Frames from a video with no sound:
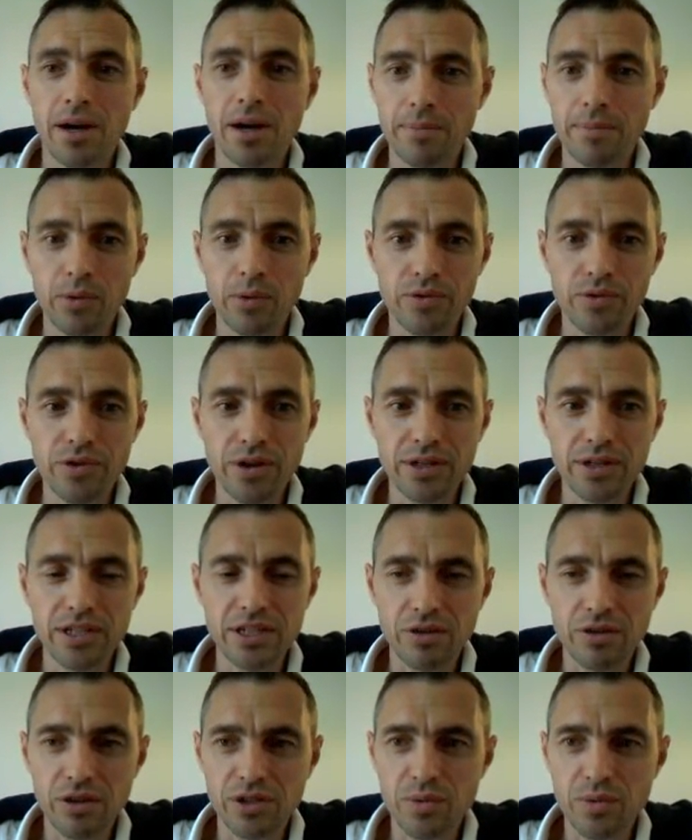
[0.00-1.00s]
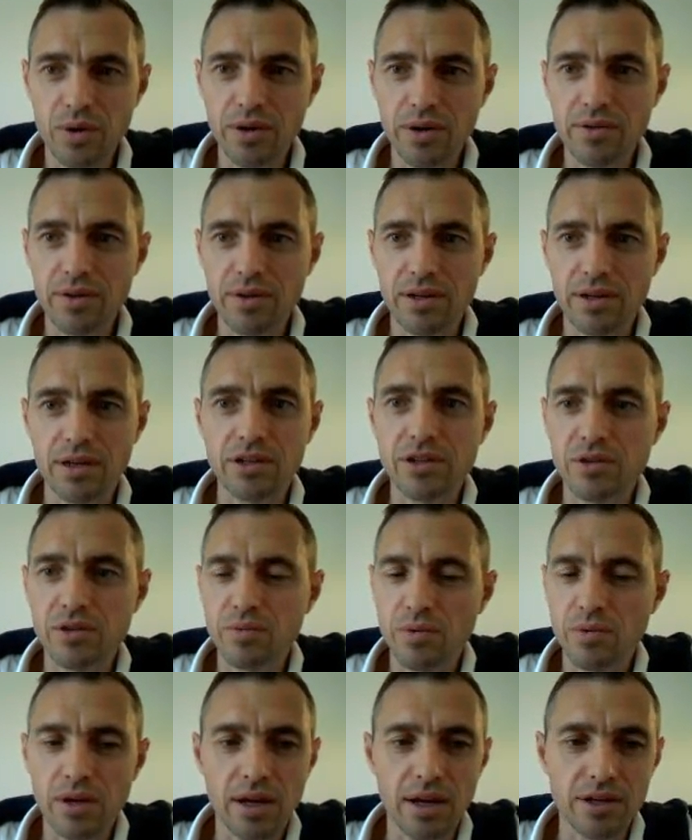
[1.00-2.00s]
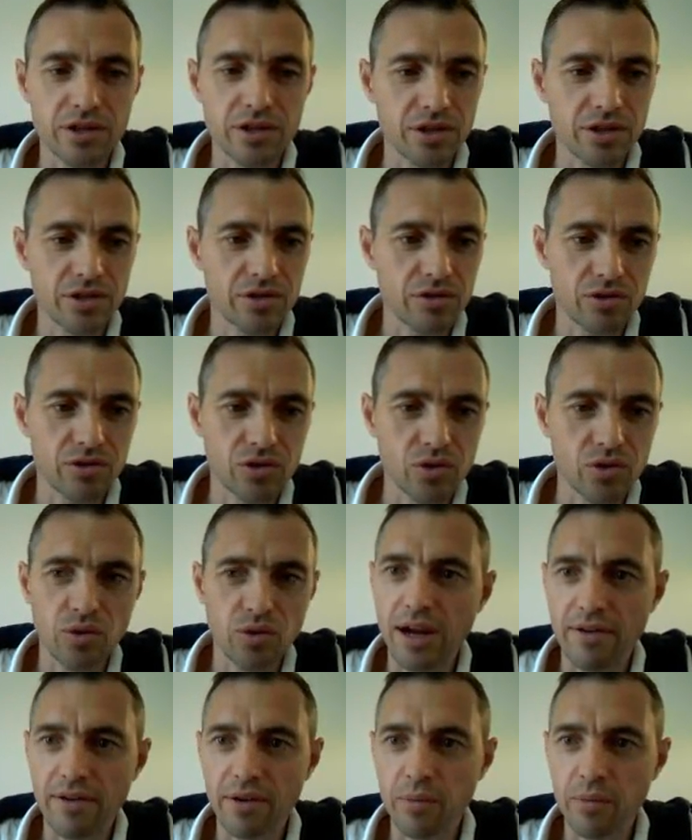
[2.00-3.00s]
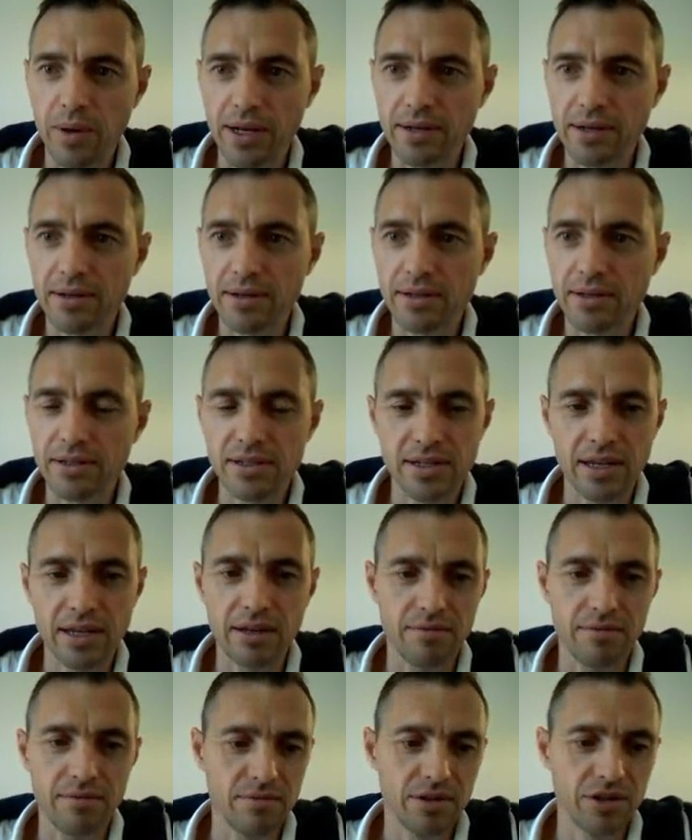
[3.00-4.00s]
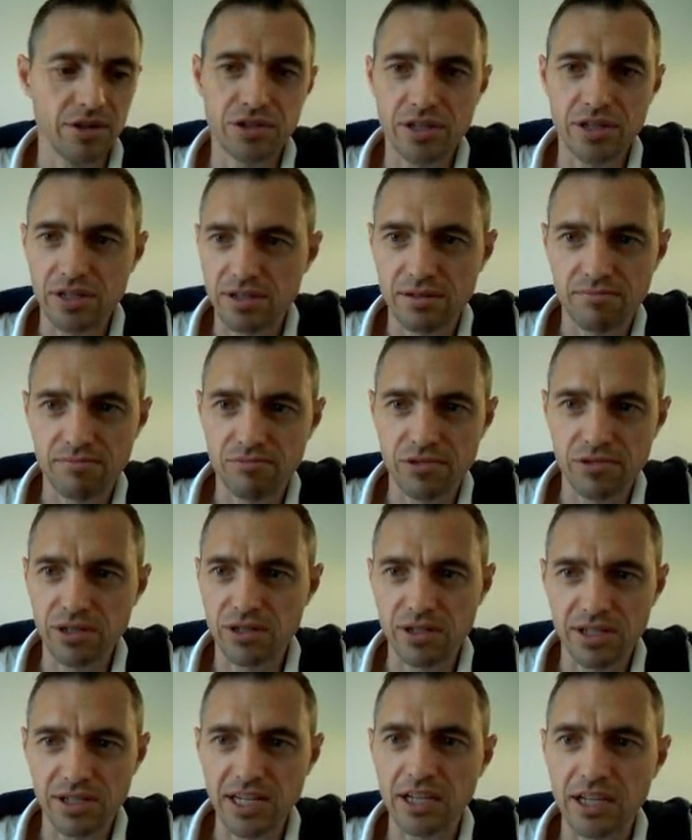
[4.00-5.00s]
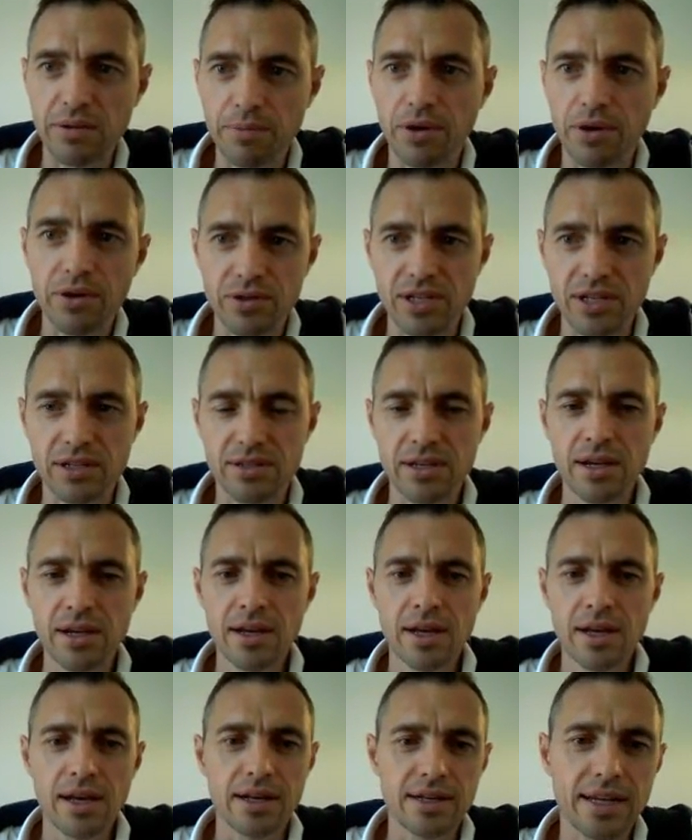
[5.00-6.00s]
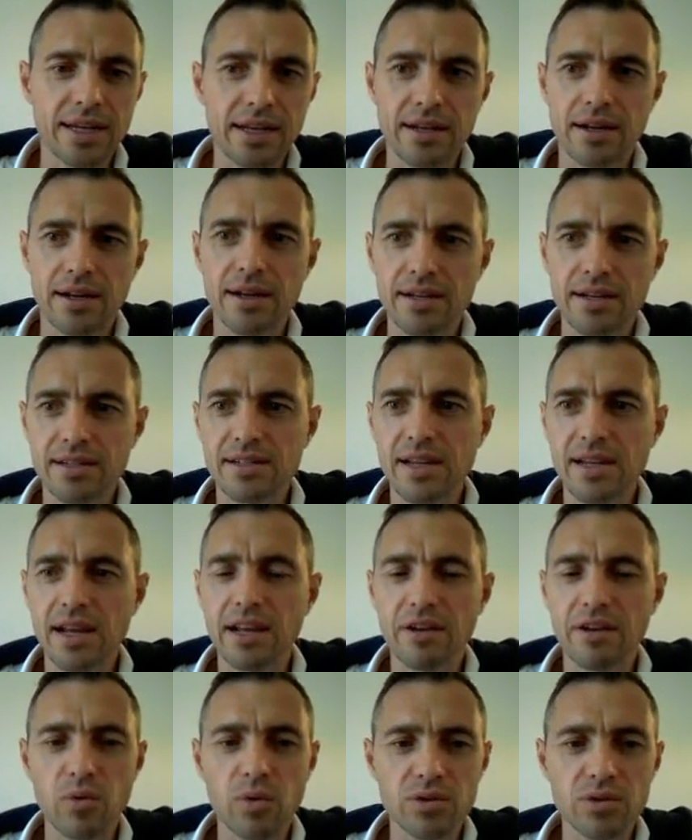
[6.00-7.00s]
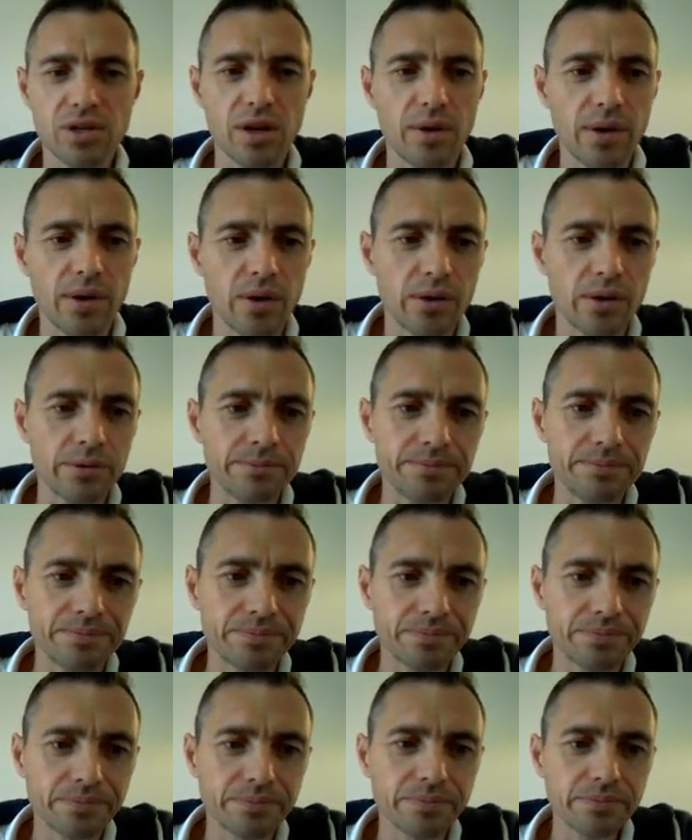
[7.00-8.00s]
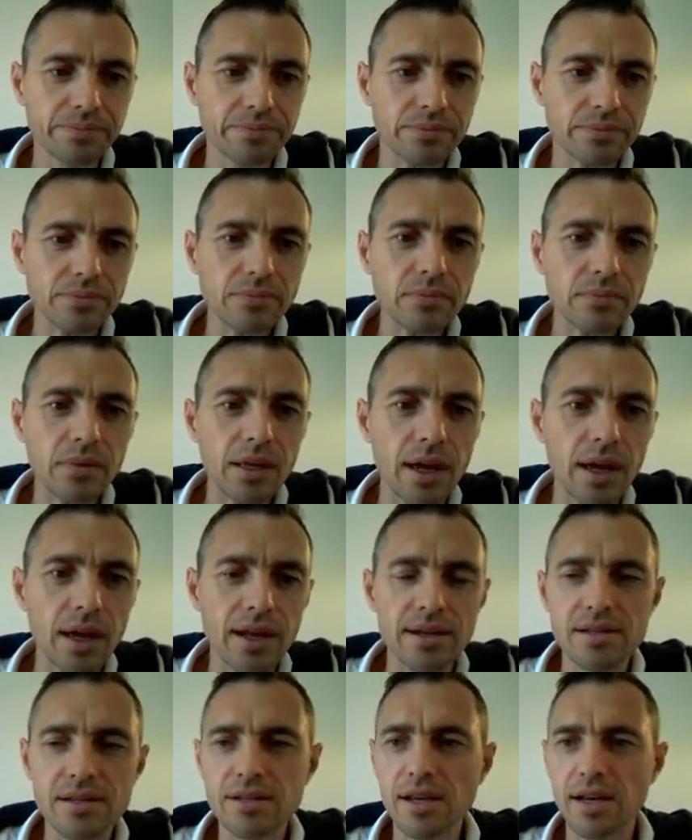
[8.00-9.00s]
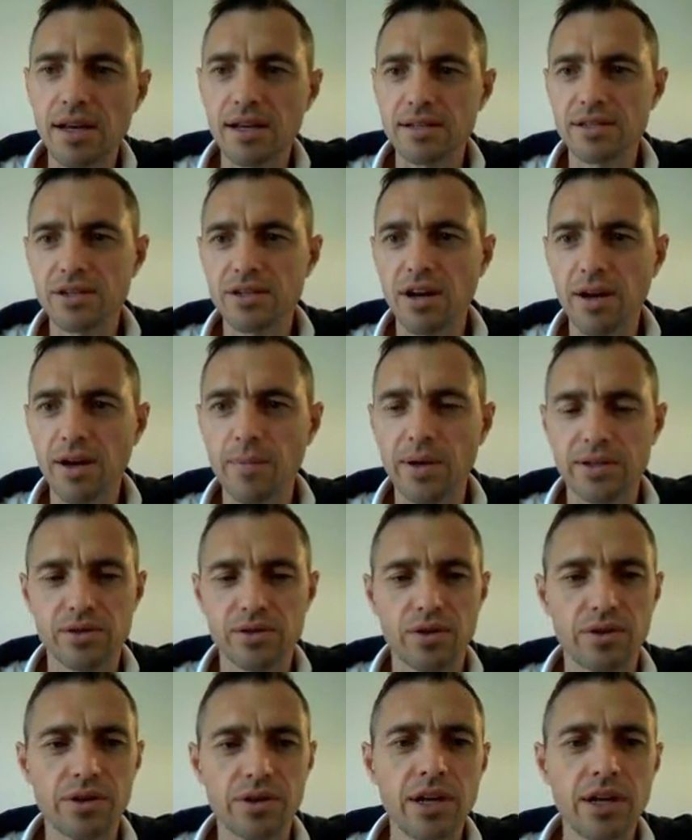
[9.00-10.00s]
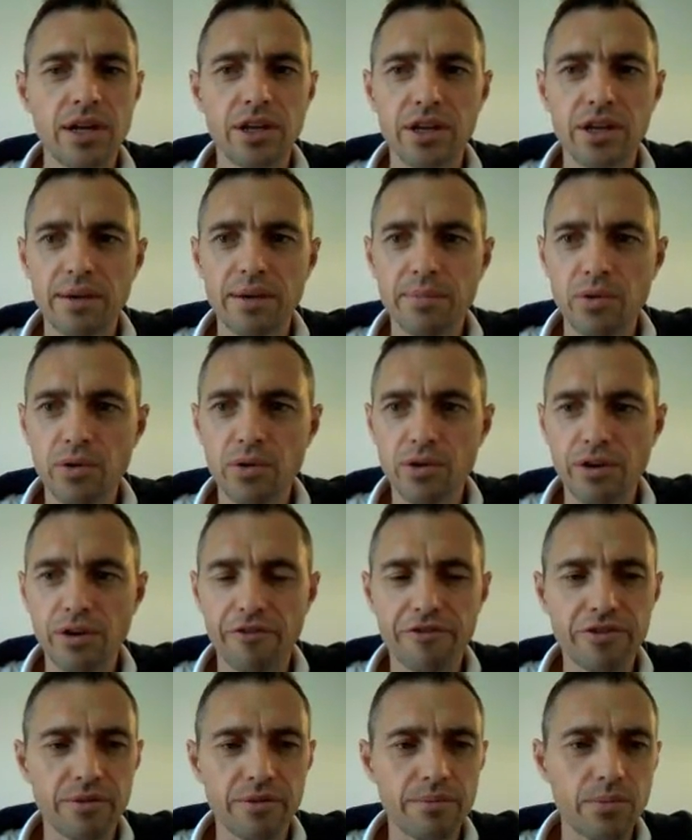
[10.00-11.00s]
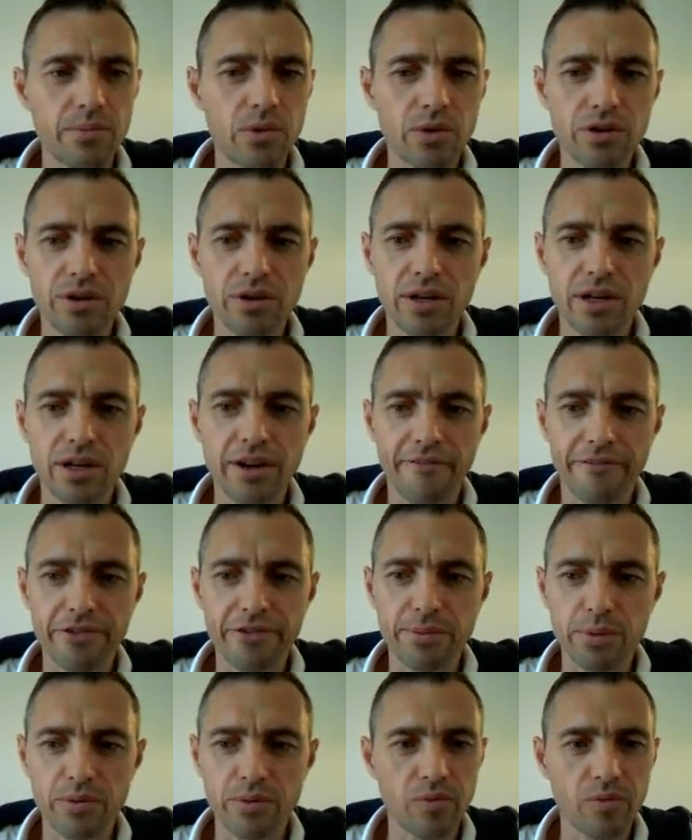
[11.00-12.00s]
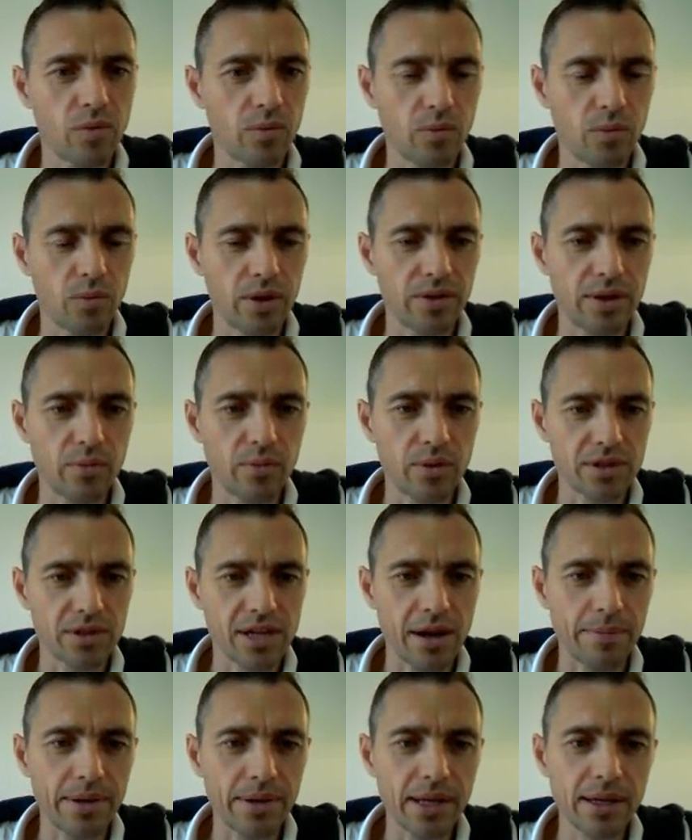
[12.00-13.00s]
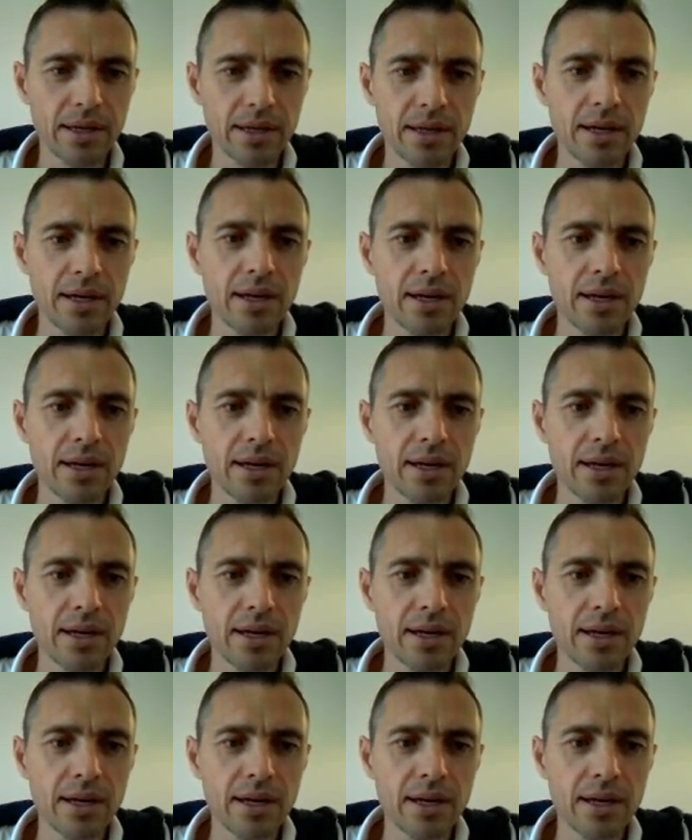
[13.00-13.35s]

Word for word: I bought thirty dollars worth and just and just saw how it went and see just just just to see the process and get an understanding of what's going on. And as as time went on, you get more confident, more comfortable with what's happening,